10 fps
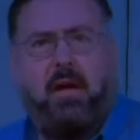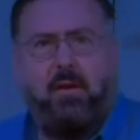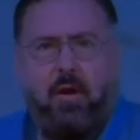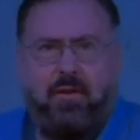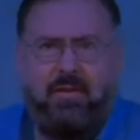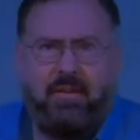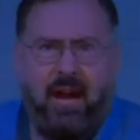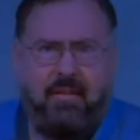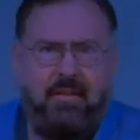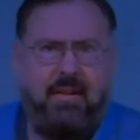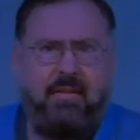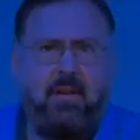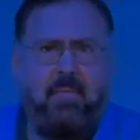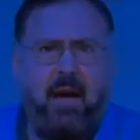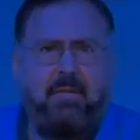and all the signs that he'd
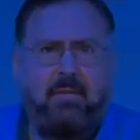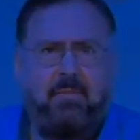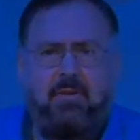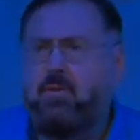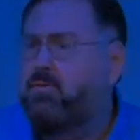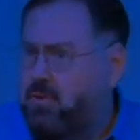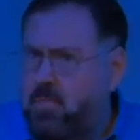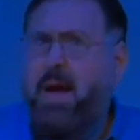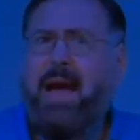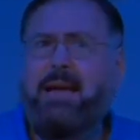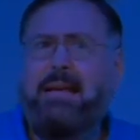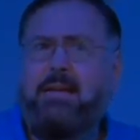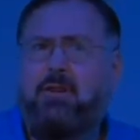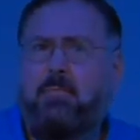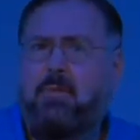commanded him to do. So they're back in
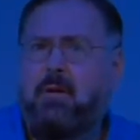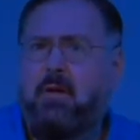Egypt.